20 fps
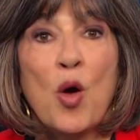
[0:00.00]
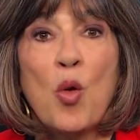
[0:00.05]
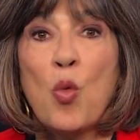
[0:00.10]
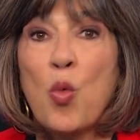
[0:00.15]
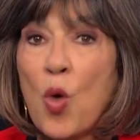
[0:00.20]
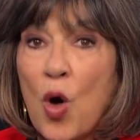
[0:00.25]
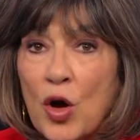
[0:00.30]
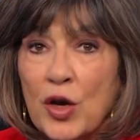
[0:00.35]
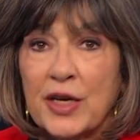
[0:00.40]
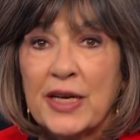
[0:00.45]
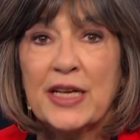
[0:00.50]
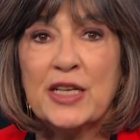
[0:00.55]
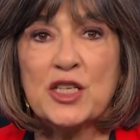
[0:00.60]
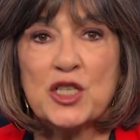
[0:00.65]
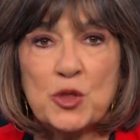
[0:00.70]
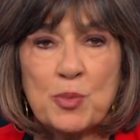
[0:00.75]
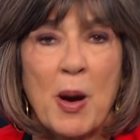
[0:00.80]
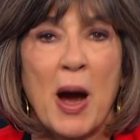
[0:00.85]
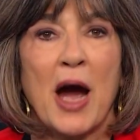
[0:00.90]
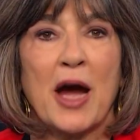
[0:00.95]
what
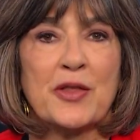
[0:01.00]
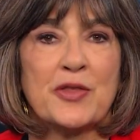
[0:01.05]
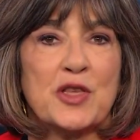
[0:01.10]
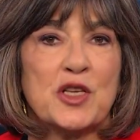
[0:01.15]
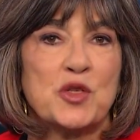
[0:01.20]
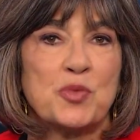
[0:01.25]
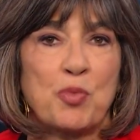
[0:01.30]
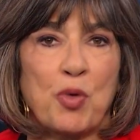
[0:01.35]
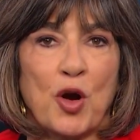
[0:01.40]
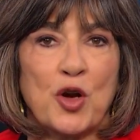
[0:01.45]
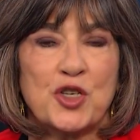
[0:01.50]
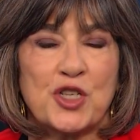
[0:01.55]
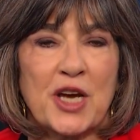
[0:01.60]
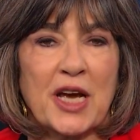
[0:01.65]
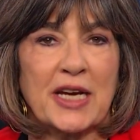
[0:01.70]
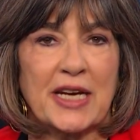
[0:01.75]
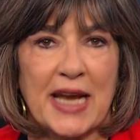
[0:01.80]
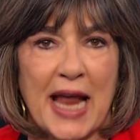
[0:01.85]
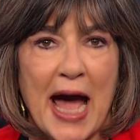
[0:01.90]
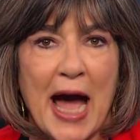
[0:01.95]
inspired this
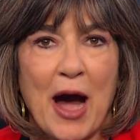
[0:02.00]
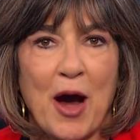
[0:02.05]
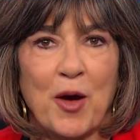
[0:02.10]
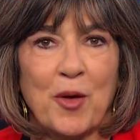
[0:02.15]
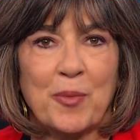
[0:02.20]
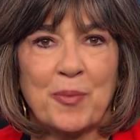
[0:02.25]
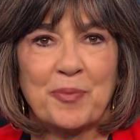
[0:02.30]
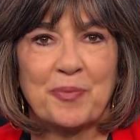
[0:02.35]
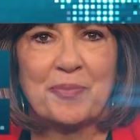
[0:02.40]
project now.